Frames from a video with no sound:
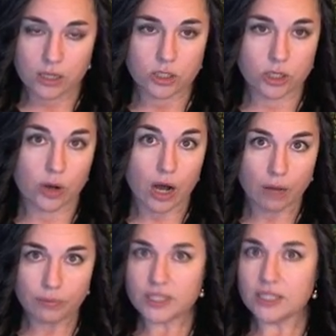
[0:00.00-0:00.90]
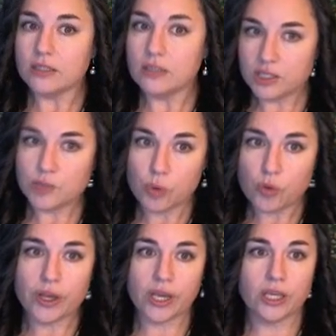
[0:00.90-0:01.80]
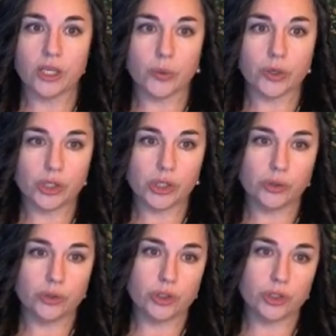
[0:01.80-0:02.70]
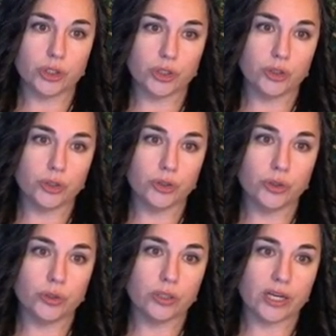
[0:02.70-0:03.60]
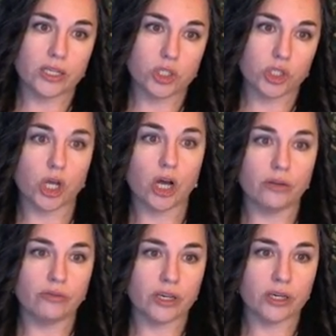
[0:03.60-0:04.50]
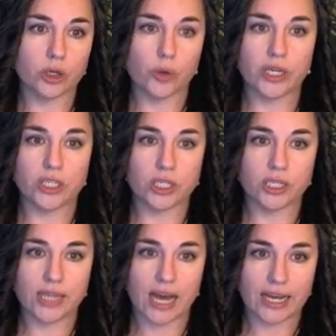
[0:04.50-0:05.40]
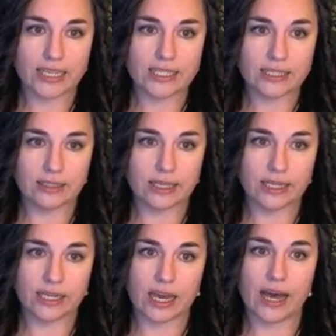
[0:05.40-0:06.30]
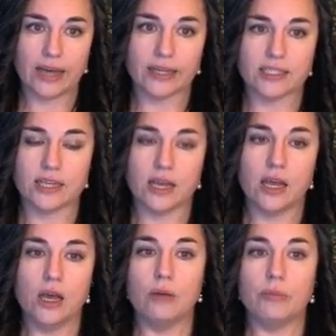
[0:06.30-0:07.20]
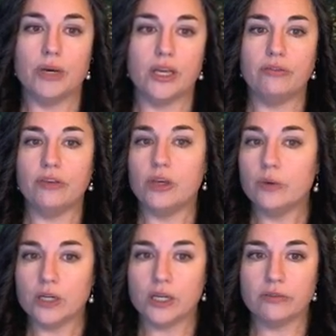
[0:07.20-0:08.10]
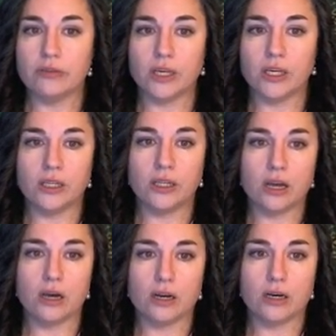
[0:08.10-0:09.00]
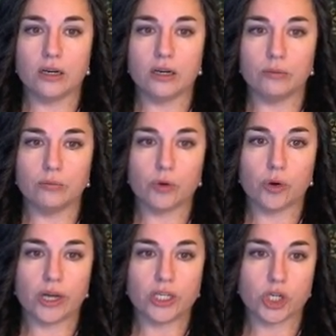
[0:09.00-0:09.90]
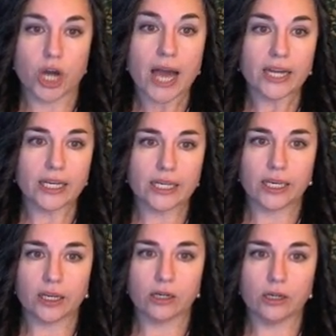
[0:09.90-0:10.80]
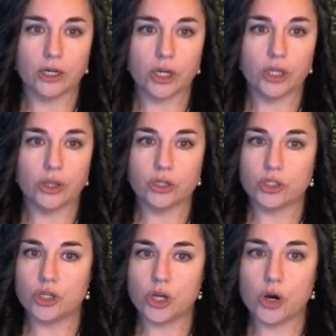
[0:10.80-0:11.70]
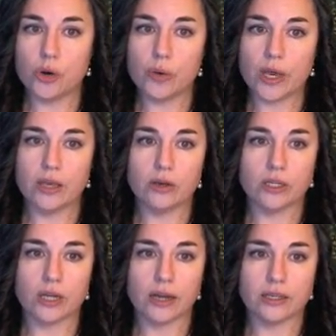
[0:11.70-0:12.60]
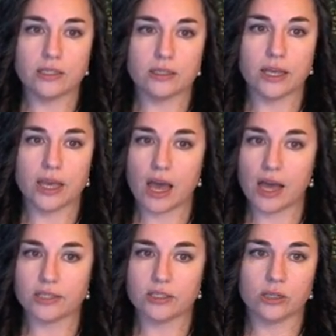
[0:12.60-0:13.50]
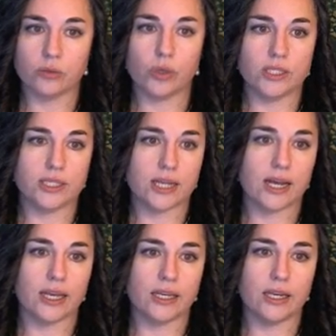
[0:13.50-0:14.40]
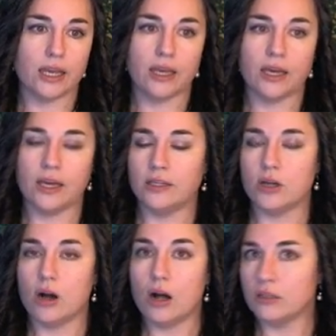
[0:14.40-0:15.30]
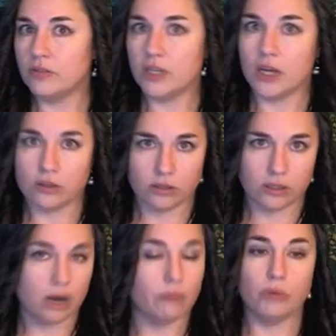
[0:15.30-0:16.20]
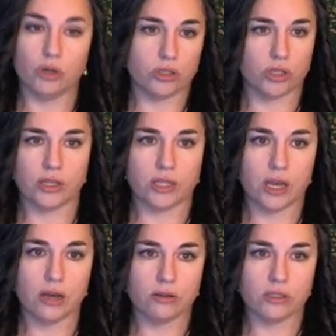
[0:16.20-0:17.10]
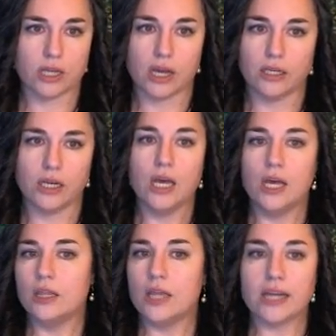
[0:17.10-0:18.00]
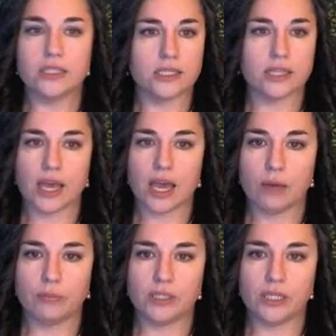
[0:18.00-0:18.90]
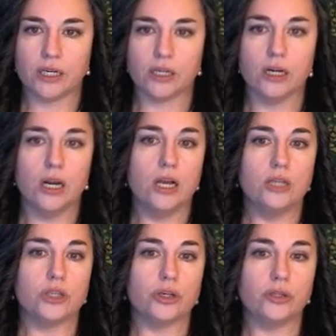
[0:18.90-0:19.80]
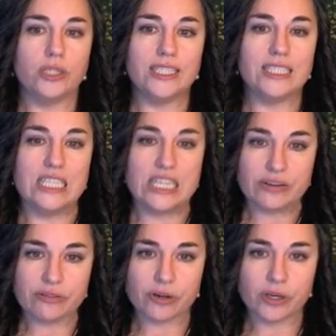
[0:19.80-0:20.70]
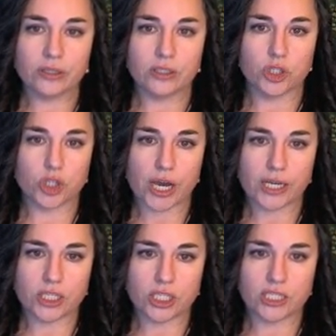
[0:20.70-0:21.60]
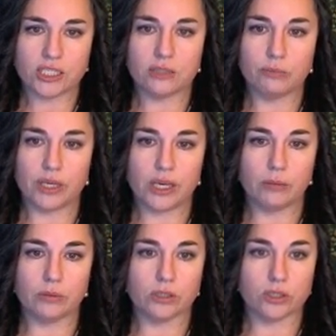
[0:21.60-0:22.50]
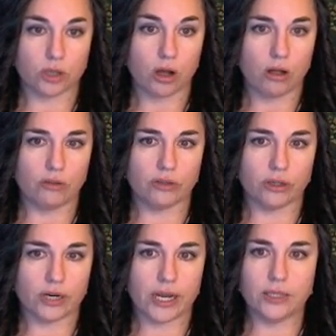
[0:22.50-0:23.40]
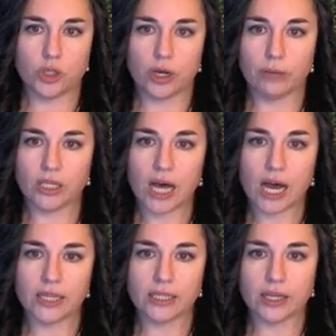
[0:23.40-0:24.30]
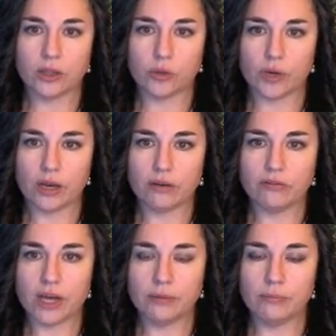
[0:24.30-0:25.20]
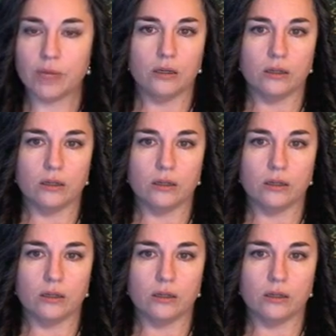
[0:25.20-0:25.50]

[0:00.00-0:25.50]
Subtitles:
So up until this point, you were used to like solving an equation and isolating x. But if you were given a quadratic here, there's no way you can isolate x on one side and all of the other numbers on the other side. That doesn't happen here. So you need different strategies to be able to solve, all right? So I'm going to highlight 3 of them.